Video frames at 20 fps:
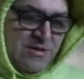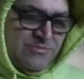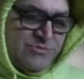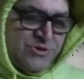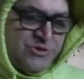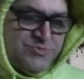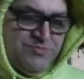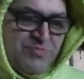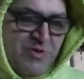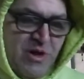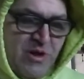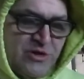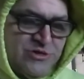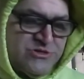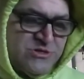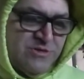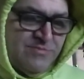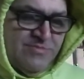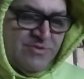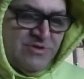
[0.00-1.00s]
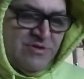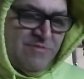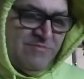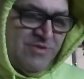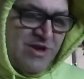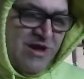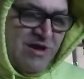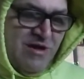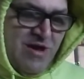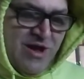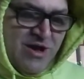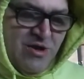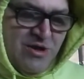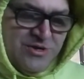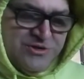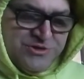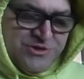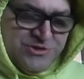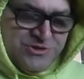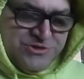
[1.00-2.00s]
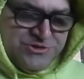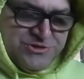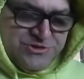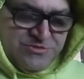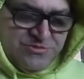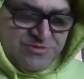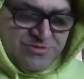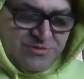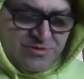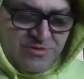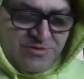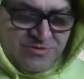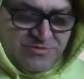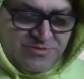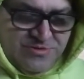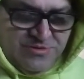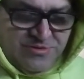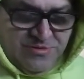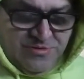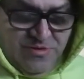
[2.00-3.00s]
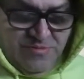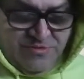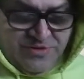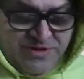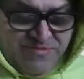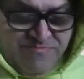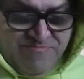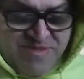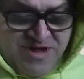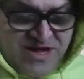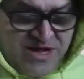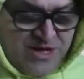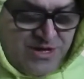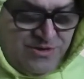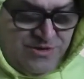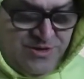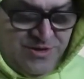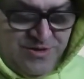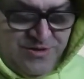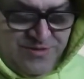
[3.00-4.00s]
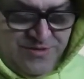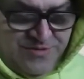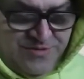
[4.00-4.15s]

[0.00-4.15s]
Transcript: I'm just polishing them up now. I got these. They're already made.